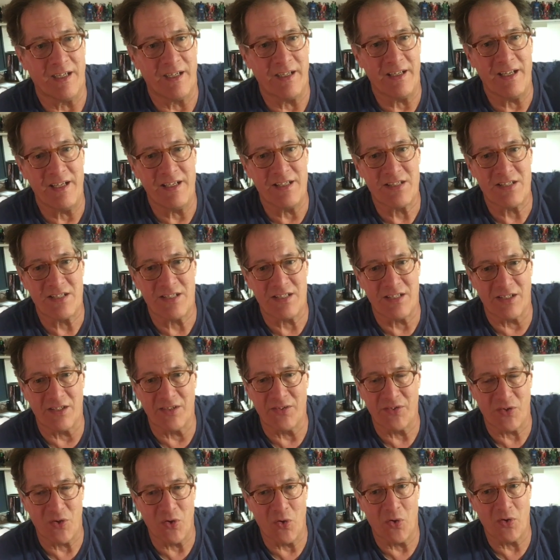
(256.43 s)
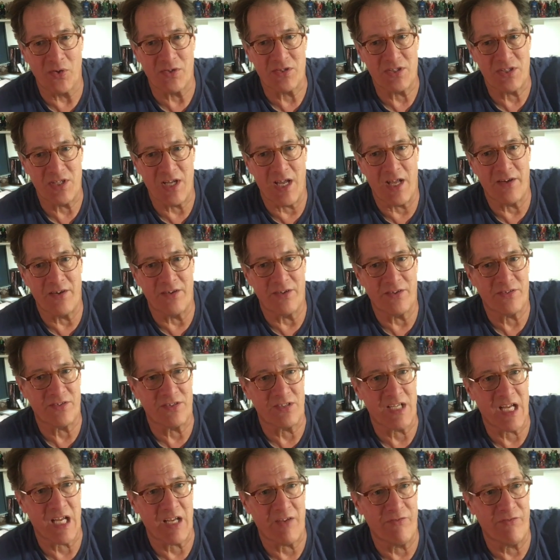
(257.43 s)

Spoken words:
He's still the gold standards